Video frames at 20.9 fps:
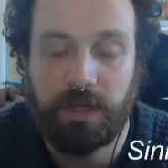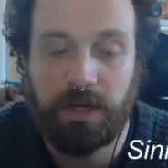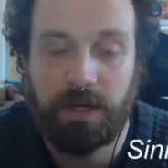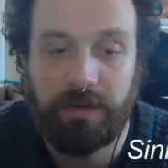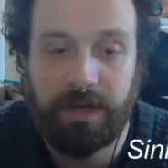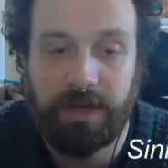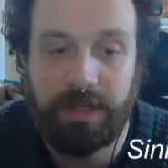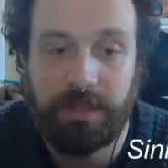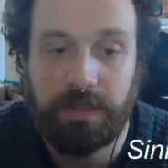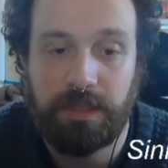All
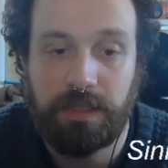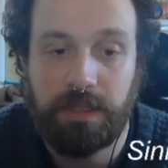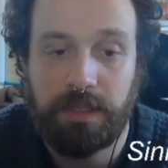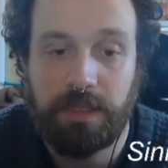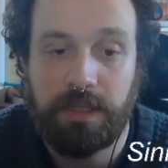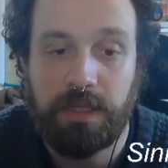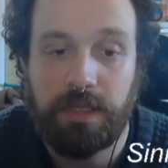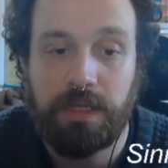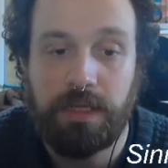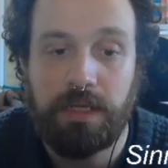right,
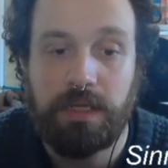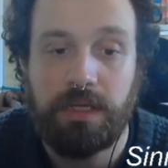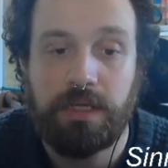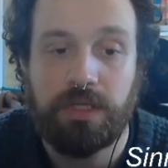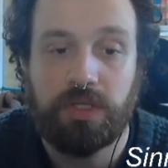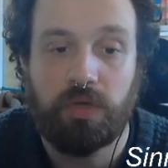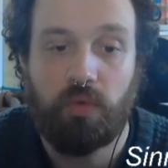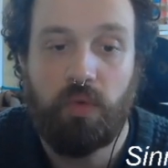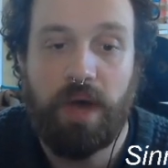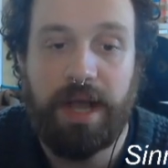
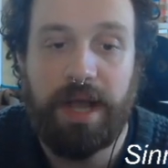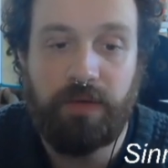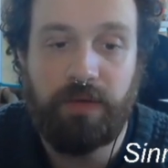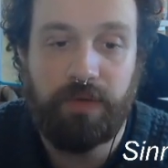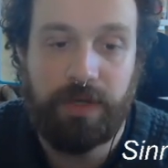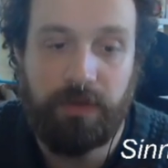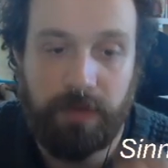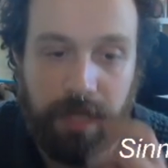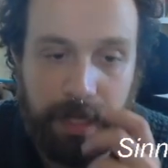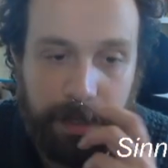so why do we
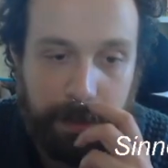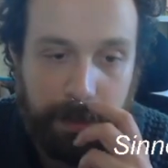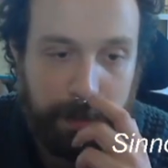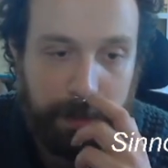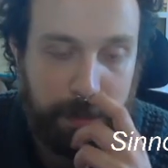do that?